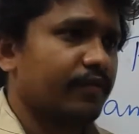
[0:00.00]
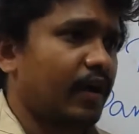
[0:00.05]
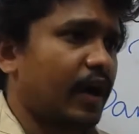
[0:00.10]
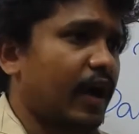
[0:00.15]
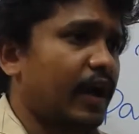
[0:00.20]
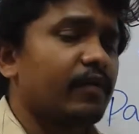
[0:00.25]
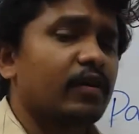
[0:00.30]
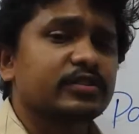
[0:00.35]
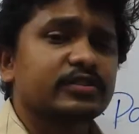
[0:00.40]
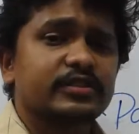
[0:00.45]

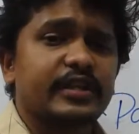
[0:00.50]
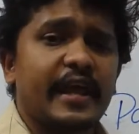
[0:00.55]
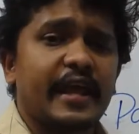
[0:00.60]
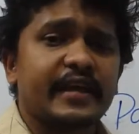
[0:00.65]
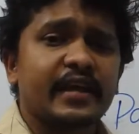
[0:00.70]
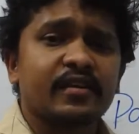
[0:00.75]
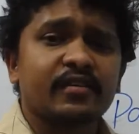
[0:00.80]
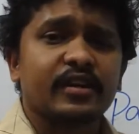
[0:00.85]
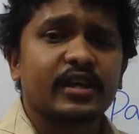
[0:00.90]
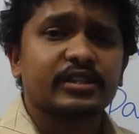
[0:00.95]
I was
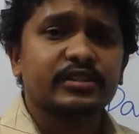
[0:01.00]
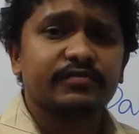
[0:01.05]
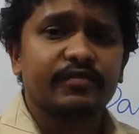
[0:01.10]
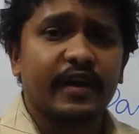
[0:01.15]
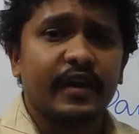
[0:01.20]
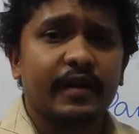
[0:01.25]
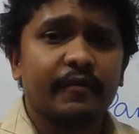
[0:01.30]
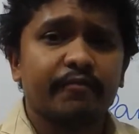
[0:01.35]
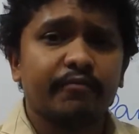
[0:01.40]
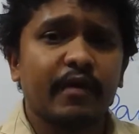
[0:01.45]
taking rest
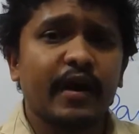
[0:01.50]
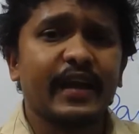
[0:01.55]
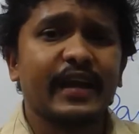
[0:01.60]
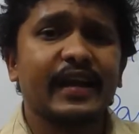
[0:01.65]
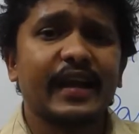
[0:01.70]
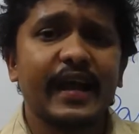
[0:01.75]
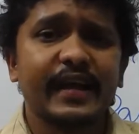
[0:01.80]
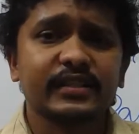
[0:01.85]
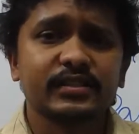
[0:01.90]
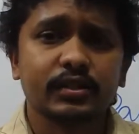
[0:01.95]
when my
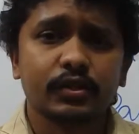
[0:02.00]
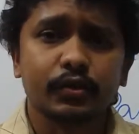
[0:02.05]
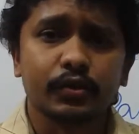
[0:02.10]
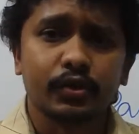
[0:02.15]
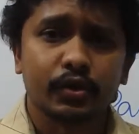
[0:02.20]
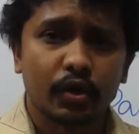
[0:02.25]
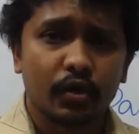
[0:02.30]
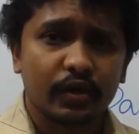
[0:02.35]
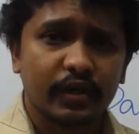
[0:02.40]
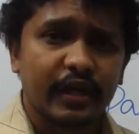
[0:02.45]
legs
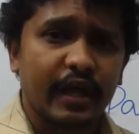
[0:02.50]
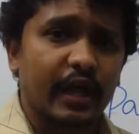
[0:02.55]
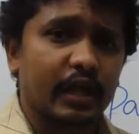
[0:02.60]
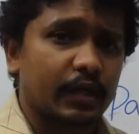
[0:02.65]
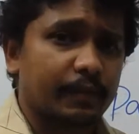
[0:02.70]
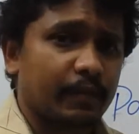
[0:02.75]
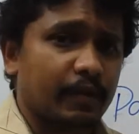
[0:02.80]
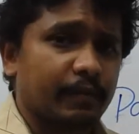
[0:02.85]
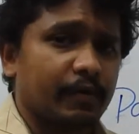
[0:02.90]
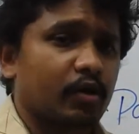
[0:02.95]
could not
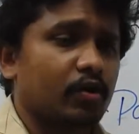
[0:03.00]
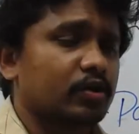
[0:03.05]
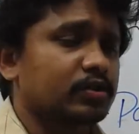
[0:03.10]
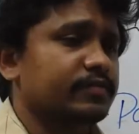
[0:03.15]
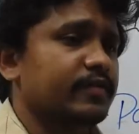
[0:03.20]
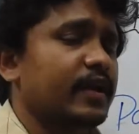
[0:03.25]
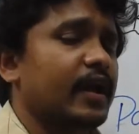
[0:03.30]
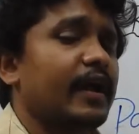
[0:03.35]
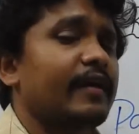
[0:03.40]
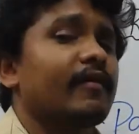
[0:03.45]
carry me, because
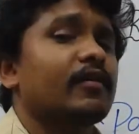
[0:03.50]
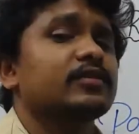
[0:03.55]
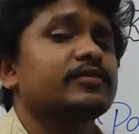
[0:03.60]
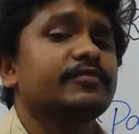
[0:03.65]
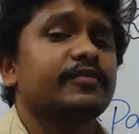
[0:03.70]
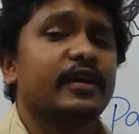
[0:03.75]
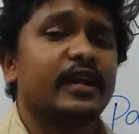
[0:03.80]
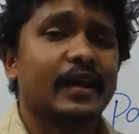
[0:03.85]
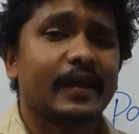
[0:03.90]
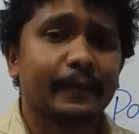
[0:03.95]
when I was
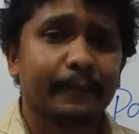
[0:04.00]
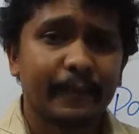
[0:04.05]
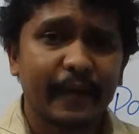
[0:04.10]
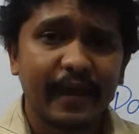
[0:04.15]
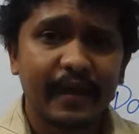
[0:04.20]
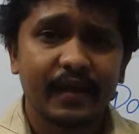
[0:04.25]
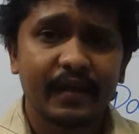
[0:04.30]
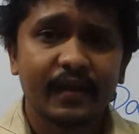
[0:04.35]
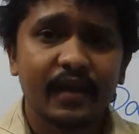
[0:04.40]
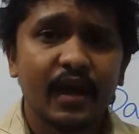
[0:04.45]
feeling
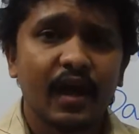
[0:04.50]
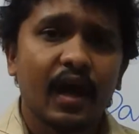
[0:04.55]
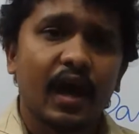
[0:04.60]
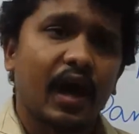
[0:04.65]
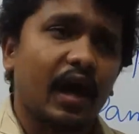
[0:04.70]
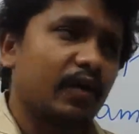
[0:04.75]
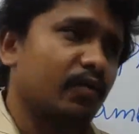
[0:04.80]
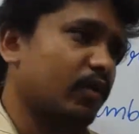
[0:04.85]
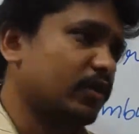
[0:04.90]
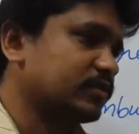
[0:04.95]
pain,
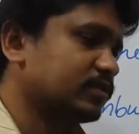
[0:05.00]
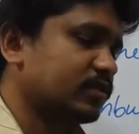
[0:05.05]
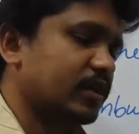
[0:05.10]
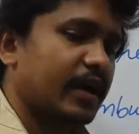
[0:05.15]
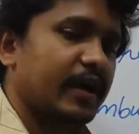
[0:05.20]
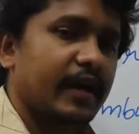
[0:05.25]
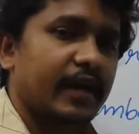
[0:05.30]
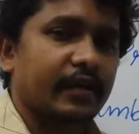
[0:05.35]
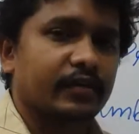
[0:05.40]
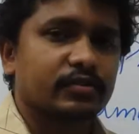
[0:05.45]
I was
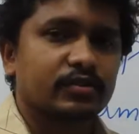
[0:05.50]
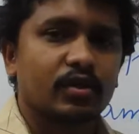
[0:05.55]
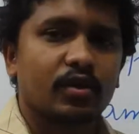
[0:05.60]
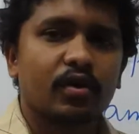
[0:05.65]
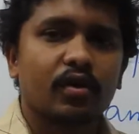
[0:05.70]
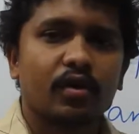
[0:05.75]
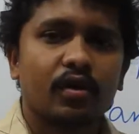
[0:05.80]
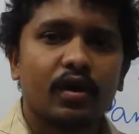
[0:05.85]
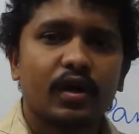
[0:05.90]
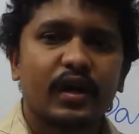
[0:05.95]
running.
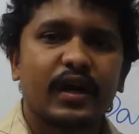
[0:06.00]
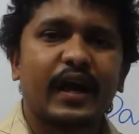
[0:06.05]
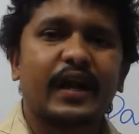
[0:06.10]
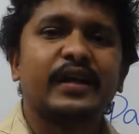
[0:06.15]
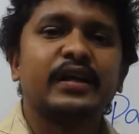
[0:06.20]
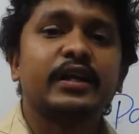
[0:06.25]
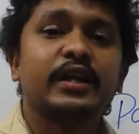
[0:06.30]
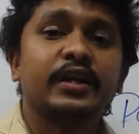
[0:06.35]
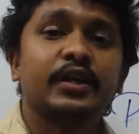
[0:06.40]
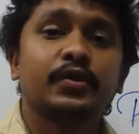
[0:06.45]
So
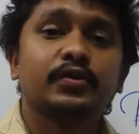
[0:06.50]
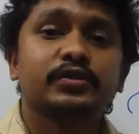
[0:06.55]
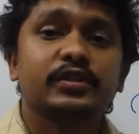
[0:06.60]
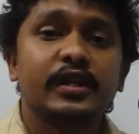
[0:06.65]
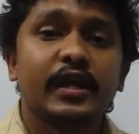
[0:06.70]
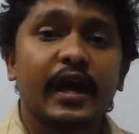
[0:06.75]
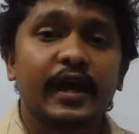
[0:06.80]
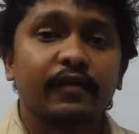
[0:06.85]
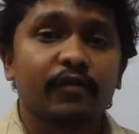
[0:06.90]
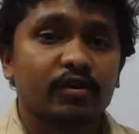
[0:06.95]

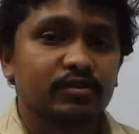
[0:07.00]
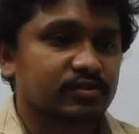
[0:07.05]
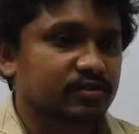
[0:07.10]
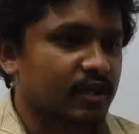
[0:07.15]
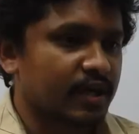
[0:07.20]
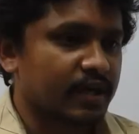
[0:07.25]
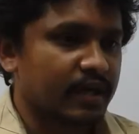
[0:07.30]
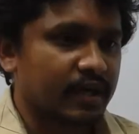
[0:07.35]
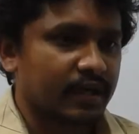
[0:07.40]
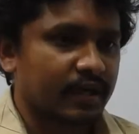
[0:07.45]
continuously I was
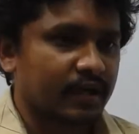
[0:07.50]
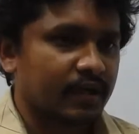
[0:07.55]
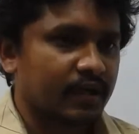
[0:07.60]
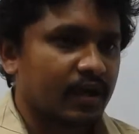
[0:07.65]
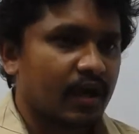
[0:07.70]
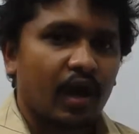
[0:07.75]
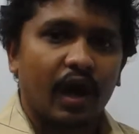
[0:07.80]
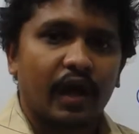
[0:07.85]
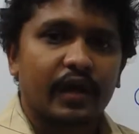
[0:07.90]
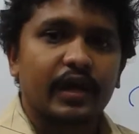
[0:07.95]
running.
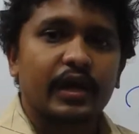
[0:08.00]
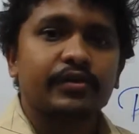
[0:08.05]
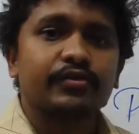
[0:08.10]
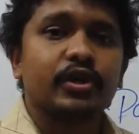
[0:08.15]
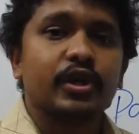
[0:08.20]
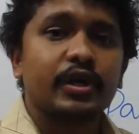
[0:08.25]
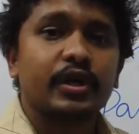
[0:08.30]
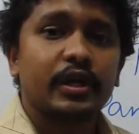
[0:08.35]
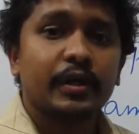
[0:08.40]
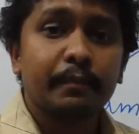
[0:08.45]
I
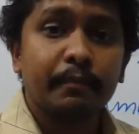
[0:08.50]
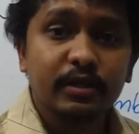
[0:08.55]
entered in